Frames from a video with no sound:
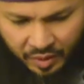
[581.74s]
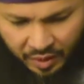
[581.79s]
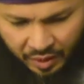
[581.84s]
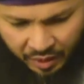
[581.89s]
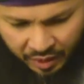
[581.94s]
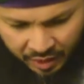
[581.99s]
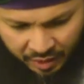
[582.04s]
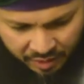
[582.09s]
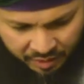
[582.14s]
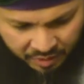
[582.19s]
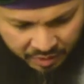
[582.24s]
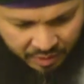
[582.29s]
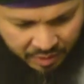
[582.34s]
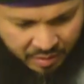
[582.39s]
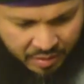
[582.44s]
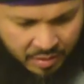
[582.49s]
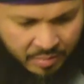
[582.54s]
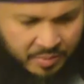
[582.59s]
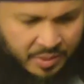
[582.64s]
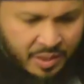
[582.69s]
And
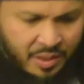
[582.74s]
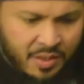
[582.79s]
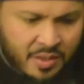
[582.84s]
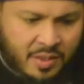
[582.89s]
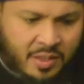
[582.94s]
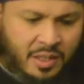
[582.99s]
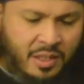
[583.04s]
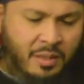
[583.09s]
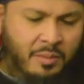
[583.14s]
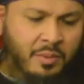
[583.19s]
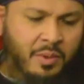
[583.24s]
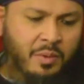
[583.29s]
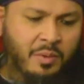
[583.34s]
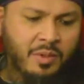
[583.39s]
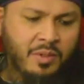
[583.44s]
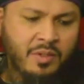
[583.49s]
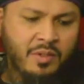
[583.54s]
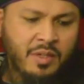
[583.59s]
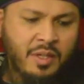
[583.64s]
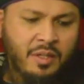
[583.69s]
Adam alayhi salam, he was
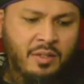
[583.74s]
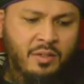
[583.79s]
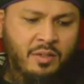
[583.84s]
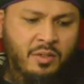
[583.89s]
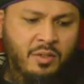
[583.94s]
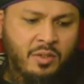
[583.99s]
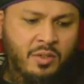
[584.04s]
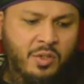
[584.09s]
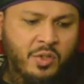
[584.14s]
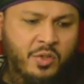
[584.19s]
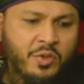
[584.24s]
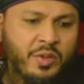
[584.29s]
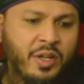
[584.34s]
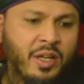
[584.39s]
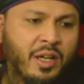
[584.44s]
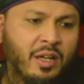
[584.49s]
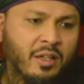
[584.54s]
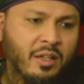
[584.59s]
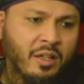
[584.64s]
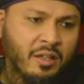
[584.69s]
sent to Sri
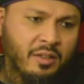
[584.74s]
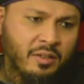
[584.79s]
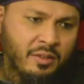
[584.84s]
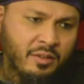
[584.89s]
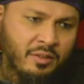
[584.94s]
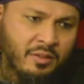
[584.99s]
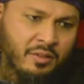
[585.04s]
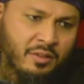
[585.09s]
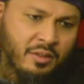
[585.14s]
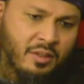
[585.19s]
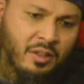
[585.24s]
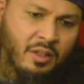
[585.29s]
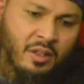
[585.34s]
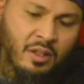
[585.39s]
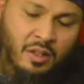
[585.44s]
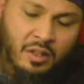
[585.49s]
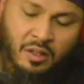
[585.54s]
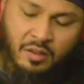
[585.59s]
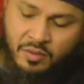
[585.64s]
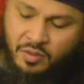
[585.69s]
Lanka.
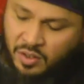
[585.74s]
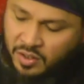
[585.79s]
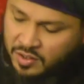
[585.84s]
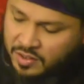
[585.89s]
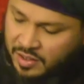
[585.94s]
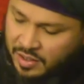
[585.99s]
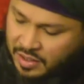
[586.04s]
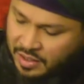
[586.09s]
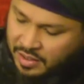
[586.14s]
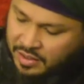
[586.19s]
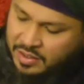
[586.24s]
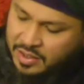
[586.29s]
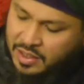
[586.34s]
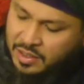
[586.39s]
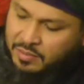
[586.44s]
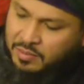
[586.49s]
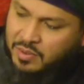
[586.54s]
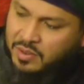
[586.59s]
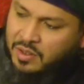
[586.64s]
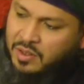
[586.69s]
Of course, at that
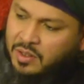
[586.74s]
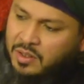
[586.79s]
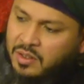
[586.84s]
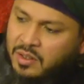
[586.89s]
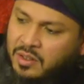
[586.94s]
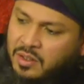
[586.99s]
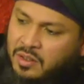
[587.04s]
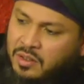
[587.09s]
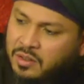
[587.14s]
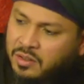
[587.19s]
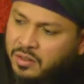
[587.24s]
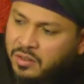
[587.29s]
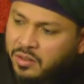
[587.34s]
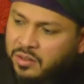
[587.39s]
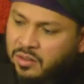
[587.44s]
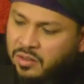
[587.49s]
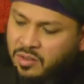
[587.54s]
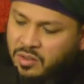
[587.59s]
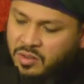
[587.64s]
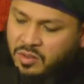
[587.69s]
time,
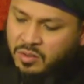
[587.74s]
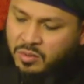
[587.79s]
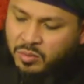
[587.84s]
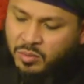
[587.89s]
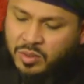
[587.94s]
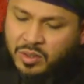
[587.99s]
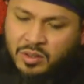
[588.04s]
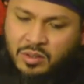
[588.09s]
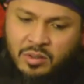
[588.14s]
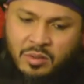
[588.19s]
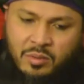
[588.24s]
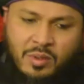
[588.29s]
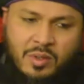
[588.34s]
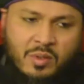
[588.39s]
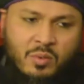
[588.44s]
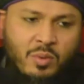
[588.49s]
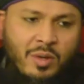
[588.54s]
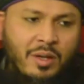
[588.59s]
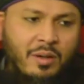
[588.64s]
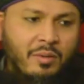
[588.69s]
this world was
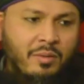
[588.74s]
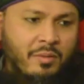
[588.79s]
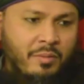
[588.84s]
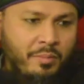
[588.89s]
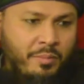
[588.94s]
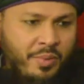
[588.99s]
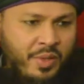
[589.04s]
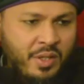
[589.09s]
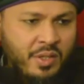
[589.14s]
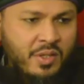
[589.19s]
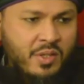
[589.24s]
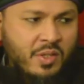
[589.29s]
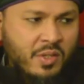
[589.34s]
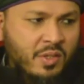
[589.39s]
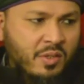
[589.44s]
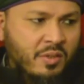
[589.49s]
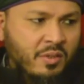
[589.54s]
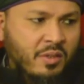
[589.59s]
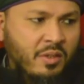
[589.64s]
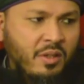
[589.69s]
one piece.
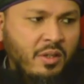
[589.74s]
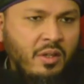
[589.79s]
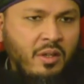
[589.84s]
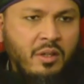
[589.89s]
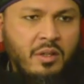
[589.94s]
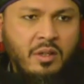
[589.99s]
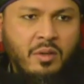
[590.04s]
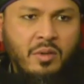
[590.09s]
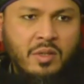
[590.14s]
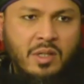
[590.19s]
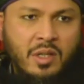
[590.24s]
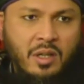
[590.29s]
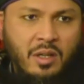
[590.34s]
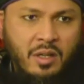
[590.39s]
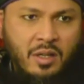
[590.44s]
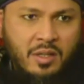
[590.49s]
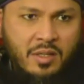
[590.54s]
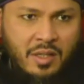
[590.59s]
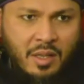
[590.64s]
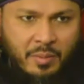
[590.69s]
There was
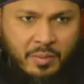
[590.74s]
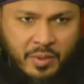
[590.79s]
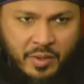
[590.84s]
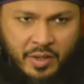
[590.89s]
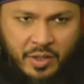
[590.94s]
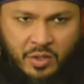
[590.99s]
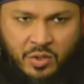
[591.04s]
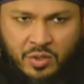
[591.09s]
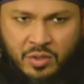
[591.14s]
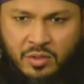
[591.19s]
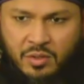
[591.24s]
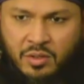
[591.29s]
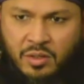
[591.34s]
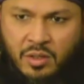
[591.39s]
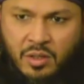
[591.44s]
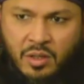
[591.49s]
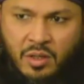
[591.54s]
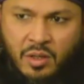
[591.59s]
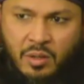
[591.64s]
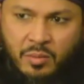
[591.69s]
clear separation
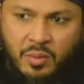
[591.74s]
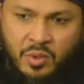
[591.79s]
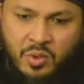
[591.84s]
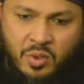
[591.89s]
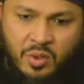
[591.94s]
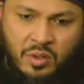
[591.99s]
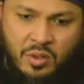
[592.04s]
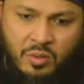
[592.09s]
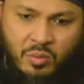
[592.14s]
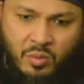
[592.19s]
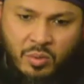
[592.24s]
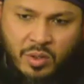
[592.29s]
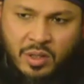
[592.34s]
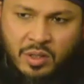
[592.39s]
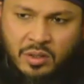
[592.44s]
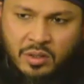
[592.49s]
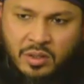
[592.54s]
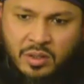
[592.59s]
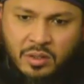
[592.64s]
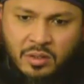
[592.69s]
between the
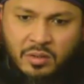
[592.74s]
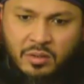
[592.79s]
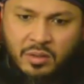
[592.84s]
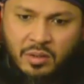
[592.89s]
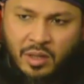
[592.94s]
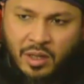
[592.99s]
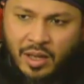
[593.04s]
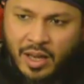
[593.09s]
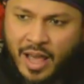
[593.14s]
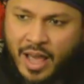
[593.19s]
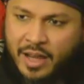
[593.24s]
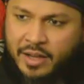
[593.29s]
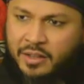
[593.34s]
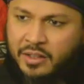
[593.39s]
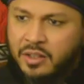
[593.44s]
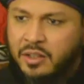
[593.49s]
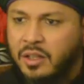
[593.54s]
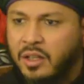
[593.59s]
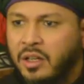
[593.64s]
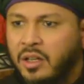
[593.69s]
world, the land,
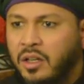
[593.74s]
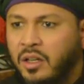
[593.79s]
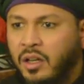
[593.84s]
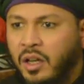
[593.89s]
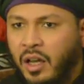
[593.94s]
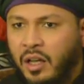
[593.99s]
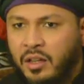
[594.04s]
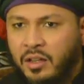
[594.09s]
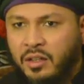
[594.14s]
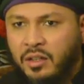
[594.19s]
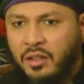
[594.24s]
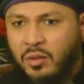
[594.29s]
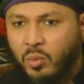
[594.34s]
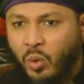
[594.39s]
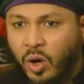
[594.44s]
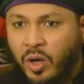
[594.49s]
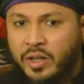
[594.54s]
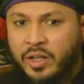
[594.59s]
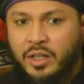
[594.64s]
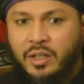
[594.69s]
and the
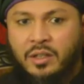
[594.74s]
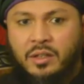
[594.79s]
water.